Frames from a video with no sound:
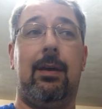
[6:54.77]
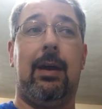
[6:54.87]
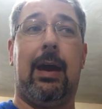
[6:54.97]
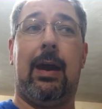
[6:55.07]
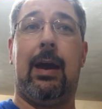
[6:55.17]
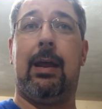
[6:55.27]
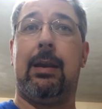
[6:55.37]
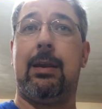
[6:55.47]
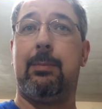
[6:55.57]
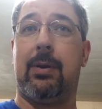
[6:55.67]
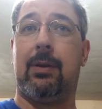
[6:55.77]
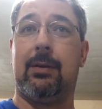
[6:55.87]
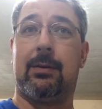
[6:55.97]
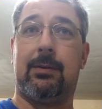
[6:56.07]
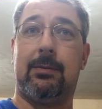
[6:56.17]
and he put a
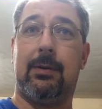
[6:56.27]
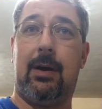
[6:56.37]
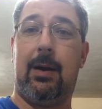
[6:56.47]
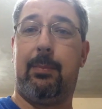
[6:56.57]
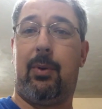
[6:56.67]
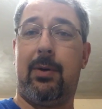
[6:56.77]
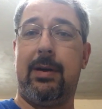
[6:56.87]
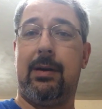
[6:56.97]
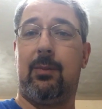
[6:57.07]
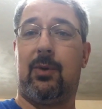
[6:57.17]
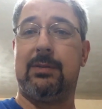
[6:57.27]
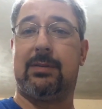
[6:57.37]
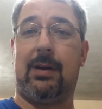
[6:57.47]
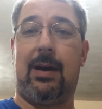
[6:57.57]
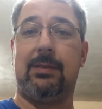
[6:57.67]
little point in one
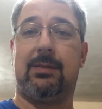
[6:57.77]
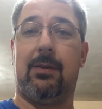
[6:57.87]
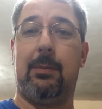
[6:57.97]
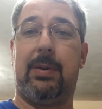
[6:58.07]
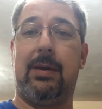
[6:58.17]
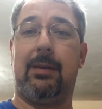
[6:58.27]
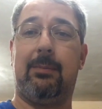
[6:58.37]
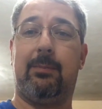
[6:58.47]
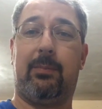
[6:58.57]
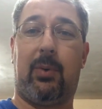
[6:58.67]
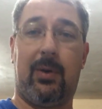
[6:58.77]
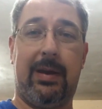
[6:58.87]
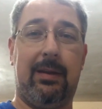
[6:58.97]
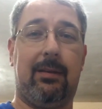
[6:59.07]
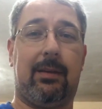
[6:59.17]
side so the pin
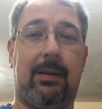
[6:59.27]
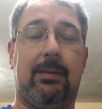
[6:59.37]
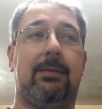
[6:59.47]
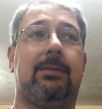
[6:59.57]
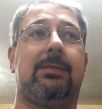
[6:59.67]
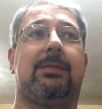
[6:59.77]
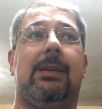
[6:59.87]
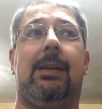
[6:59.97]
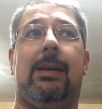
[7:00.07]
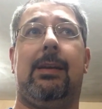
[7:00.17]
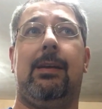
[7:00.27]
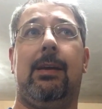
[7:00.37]
point can sit in,